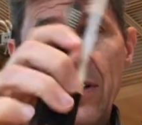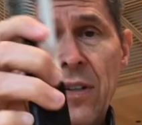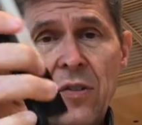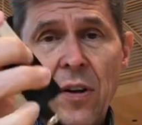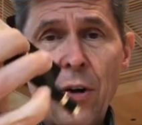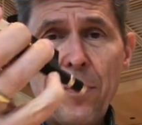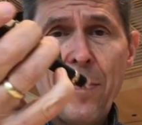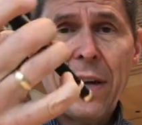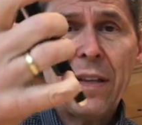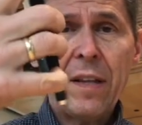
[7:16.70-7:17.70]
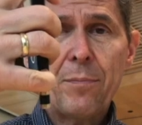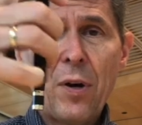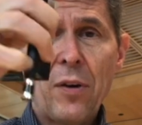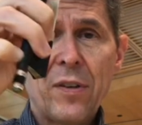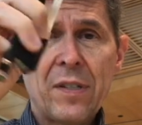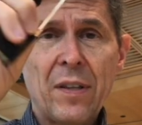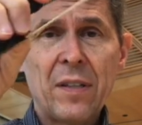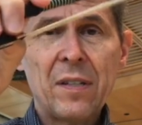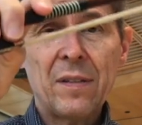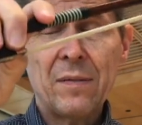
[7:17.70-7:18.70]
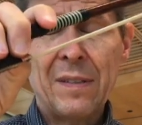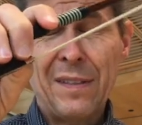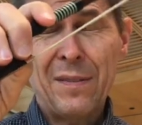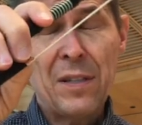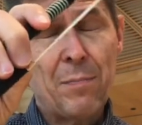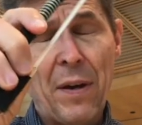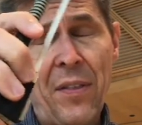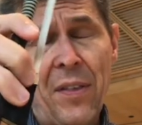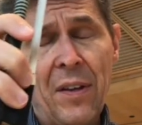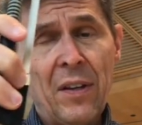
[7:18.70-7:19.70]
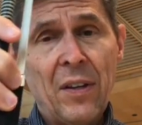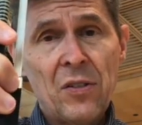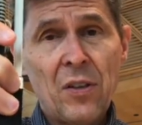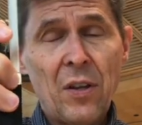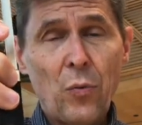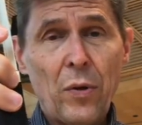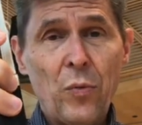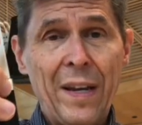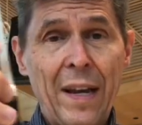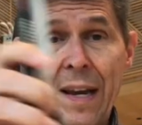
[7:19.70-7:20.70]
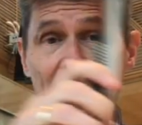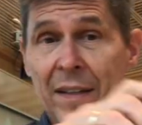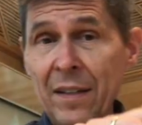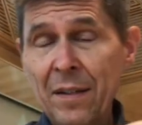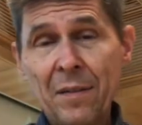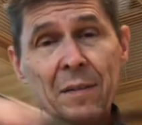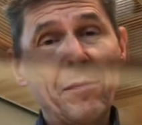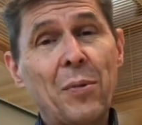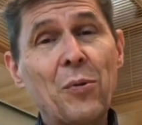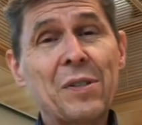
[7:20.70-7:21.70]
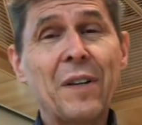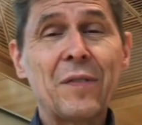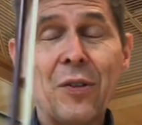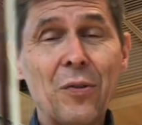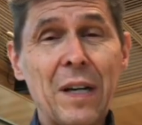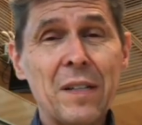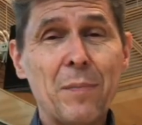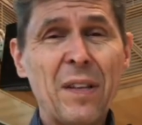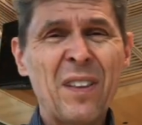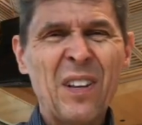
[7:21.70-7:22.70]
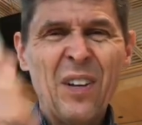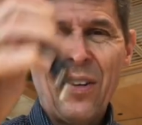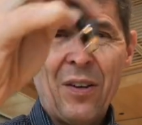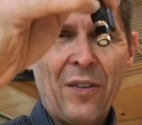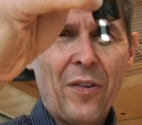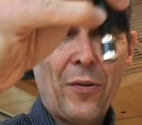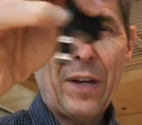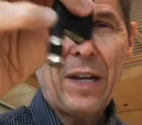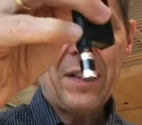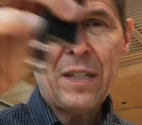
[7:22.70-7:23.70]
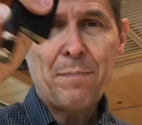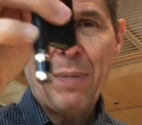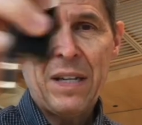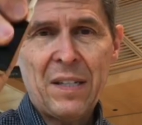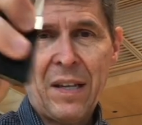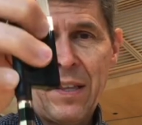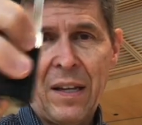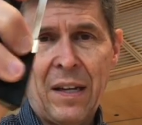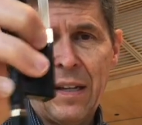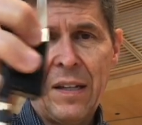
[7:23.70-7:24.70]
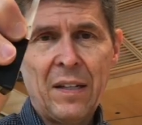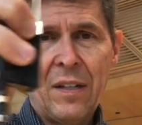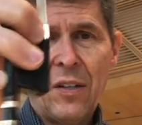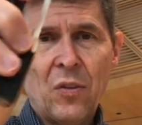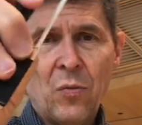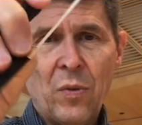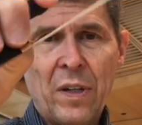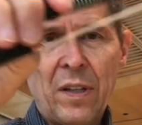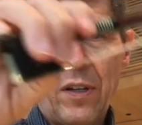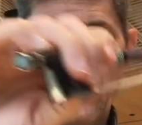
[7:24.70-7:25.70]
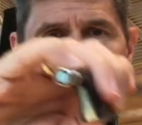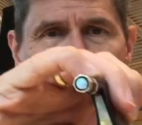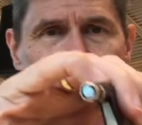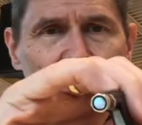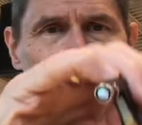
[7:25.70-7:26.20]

So I hope you make a lot of progress on this month, so that when we add bow stuff to do next month, you've already got this basic thing really